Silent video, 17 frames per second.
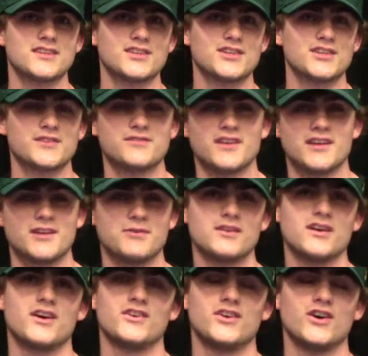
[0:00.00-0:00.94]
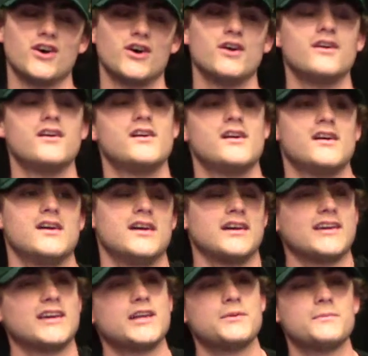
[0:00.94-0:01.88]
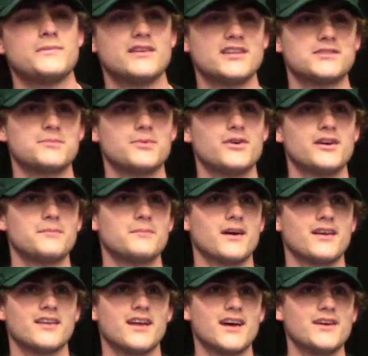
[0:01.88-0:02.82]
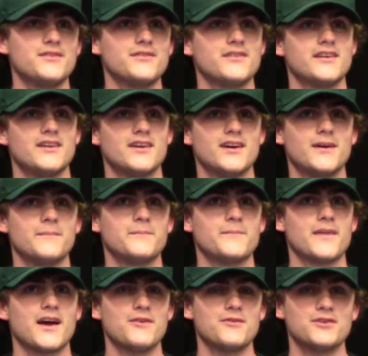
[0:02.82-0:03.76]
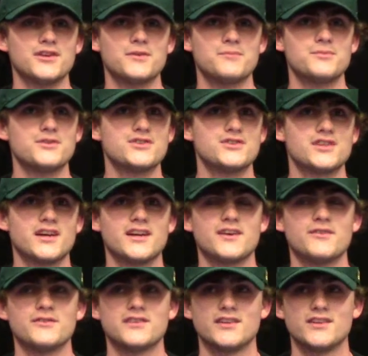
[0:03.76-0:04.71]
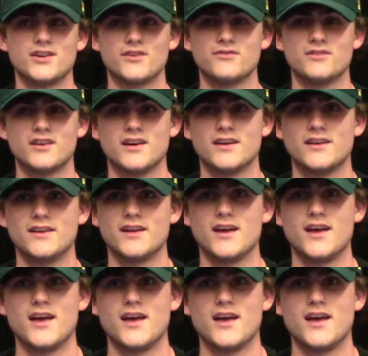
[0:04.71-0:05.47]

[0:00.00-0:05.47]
I couldn't have done it without y'all getting me this point in my life, and um, I really appreciate everything y'all done